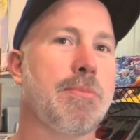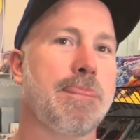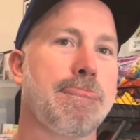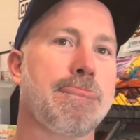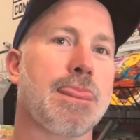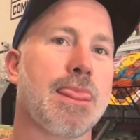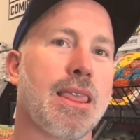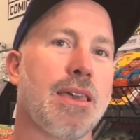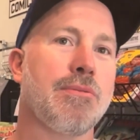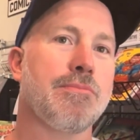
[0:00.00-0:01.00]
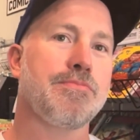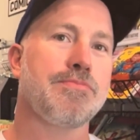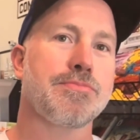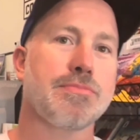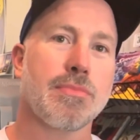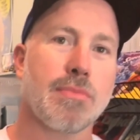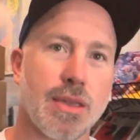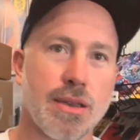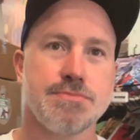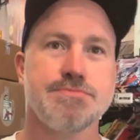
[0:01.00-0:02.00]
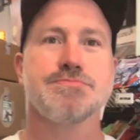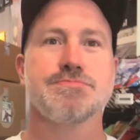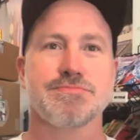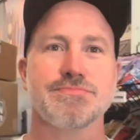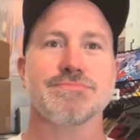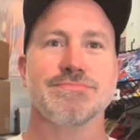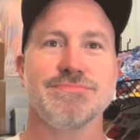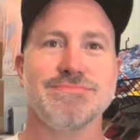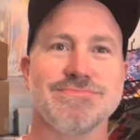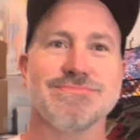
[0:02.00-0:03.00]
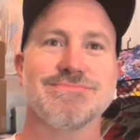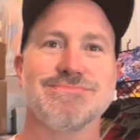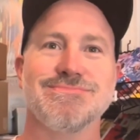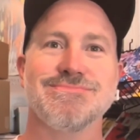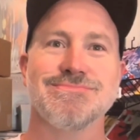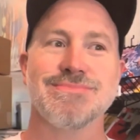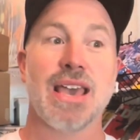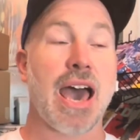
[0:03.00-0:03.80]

I see a common line. That's Transformers. You're a big fan, right?